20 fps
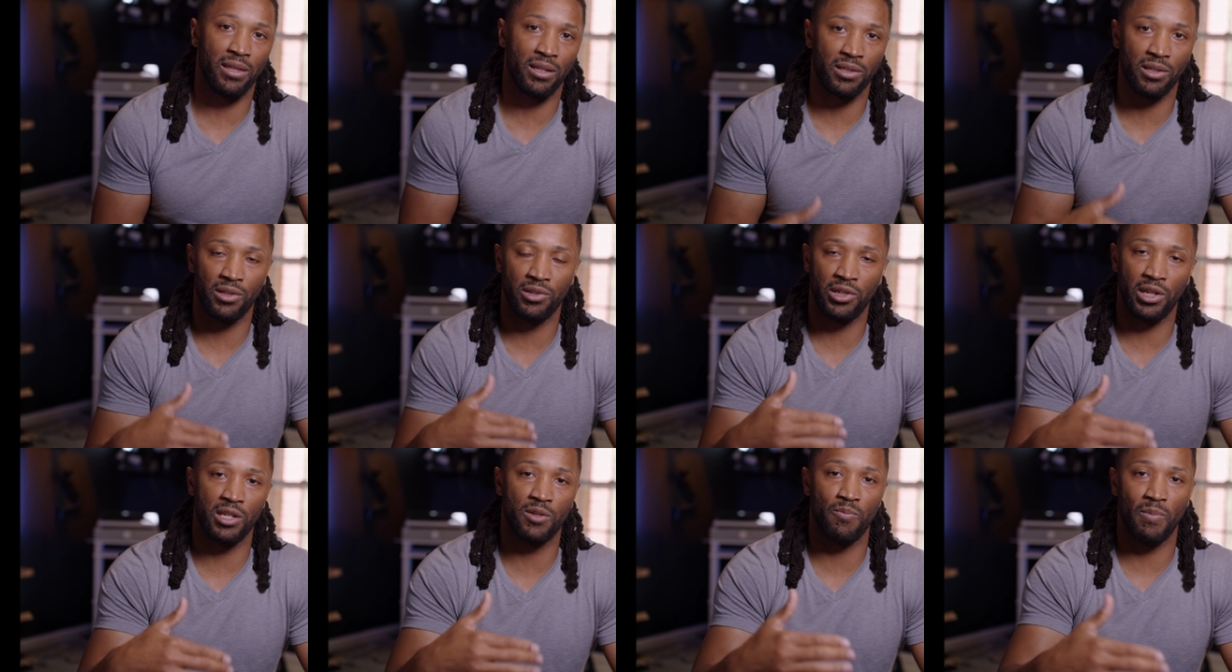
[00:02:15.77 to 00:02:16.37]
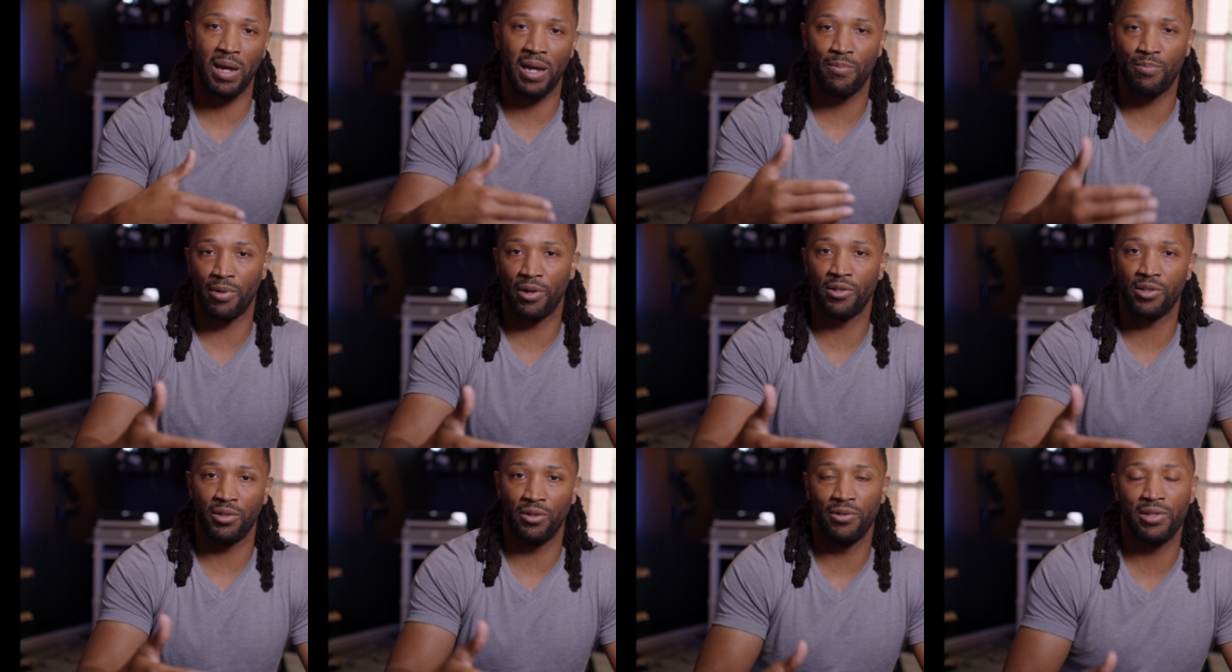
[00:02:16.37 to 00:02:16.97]
This is just my
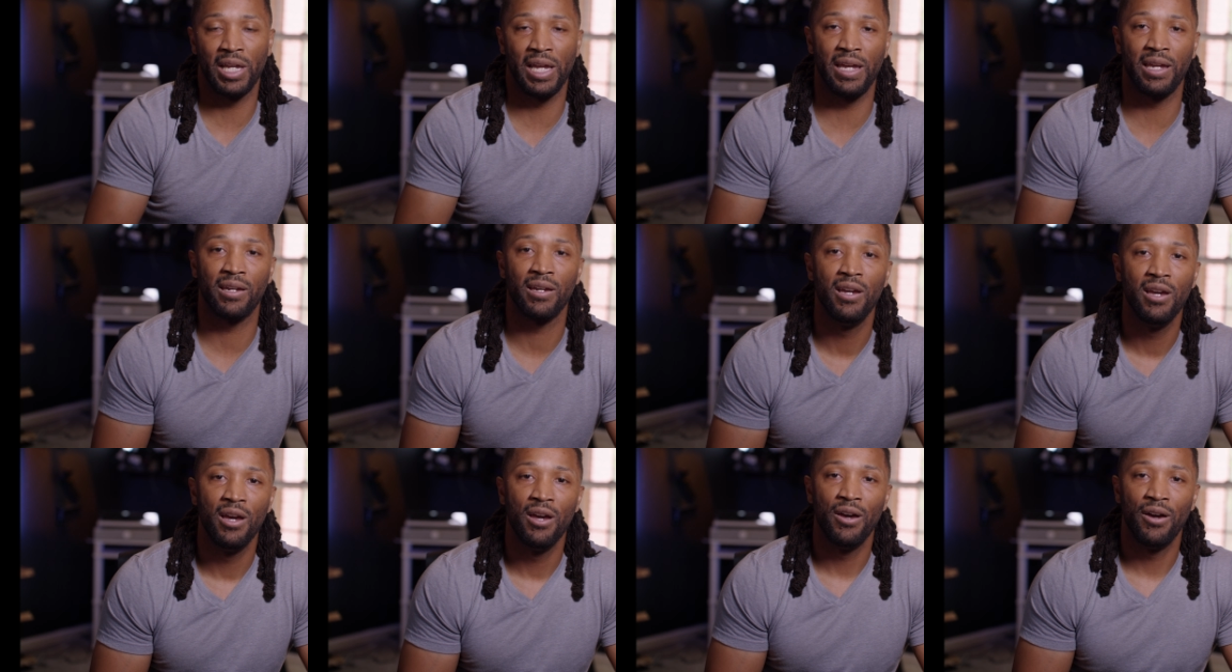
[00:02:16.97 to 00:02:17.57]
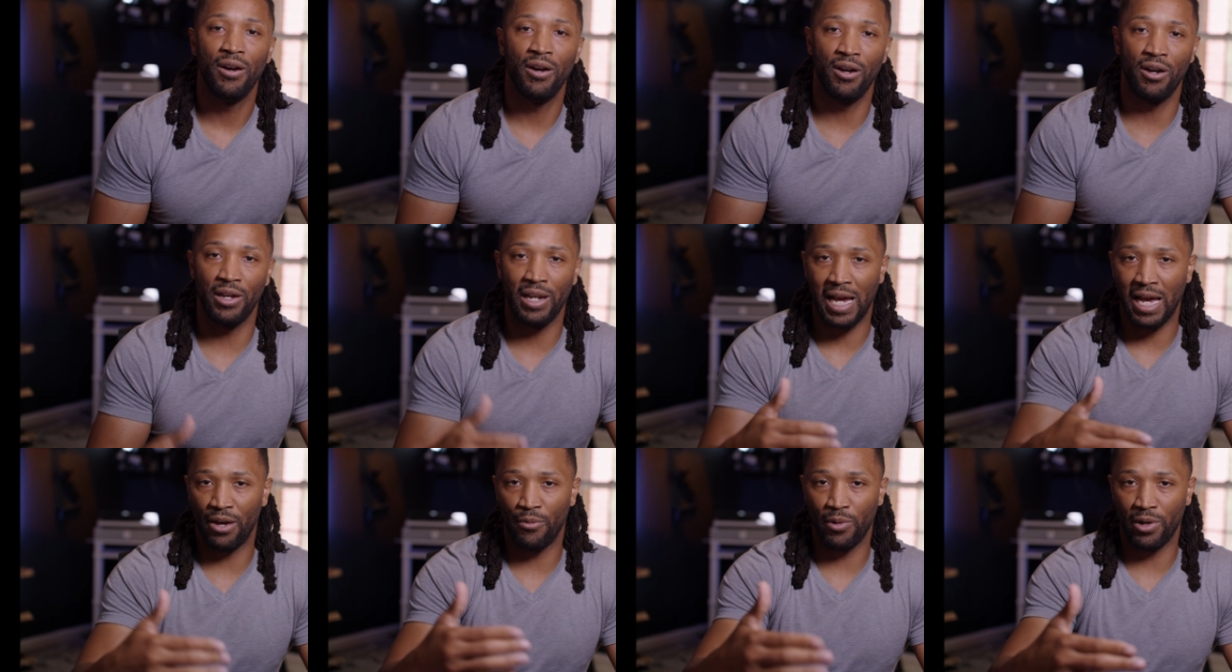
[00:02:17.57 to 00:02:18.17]
personal take on
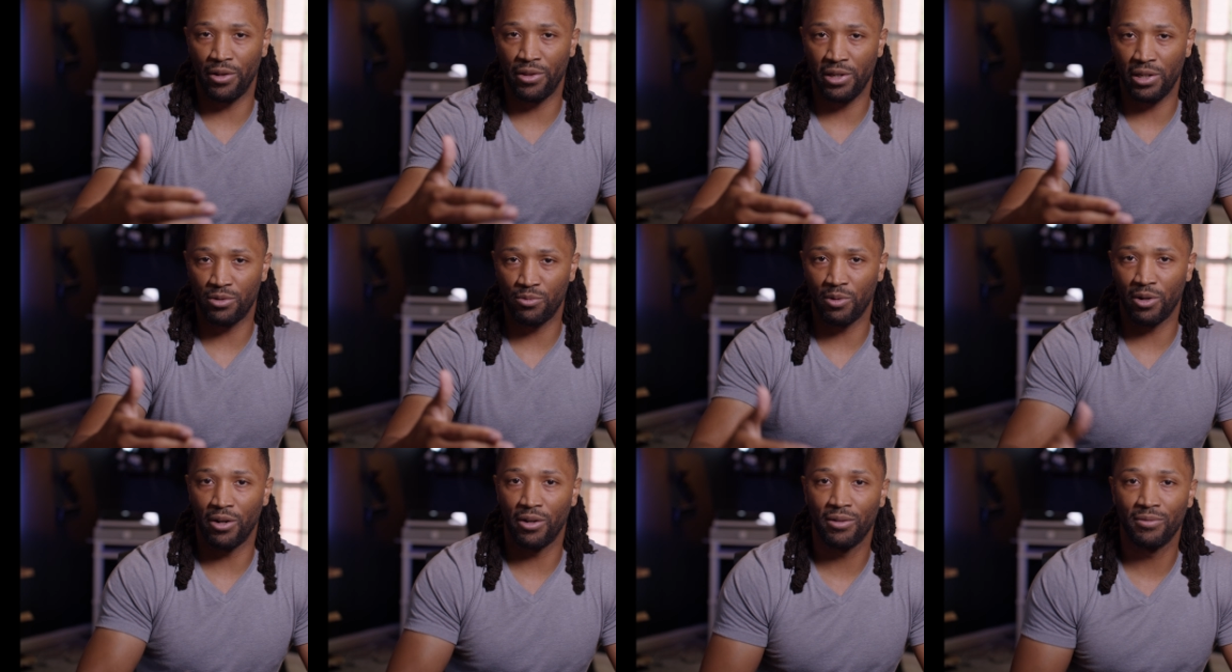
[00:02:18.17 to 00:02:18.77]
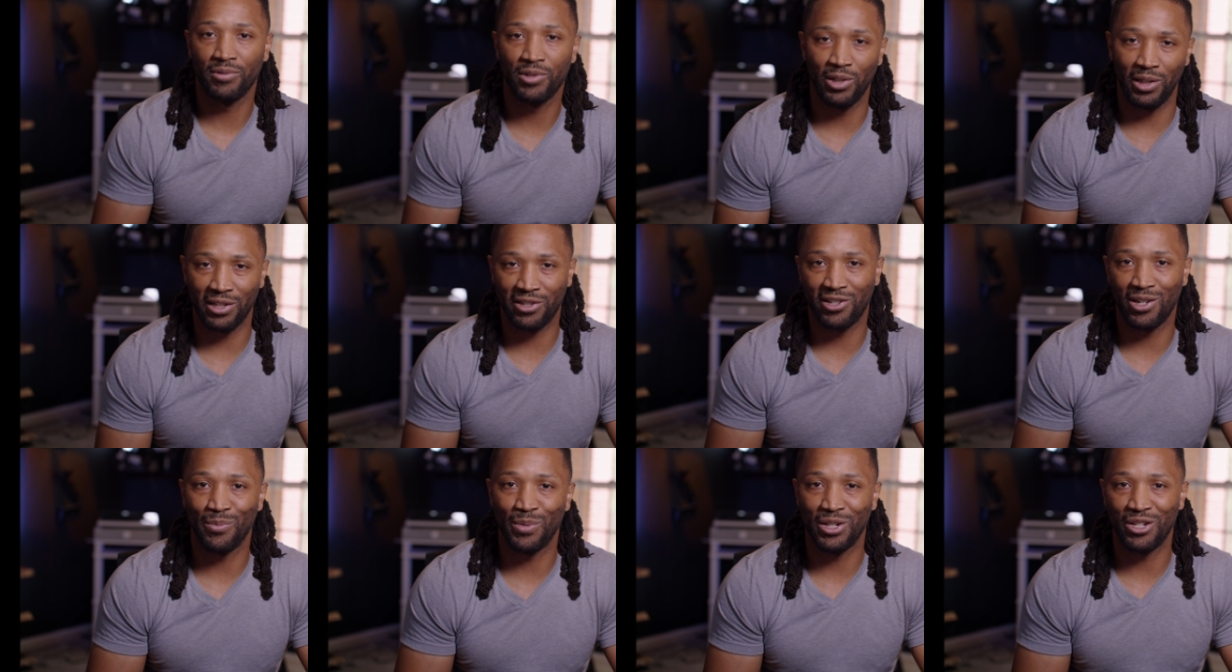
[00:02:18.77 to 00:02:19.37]
how well these work. So
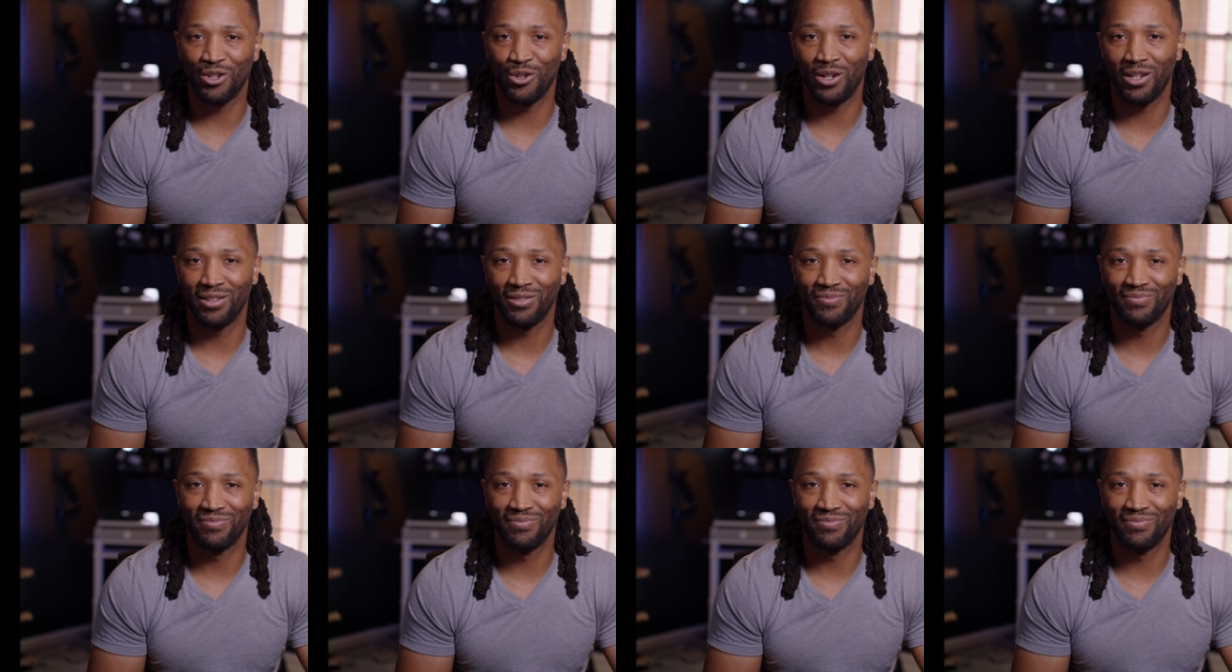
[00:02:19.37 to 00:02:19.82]
let's jump into it.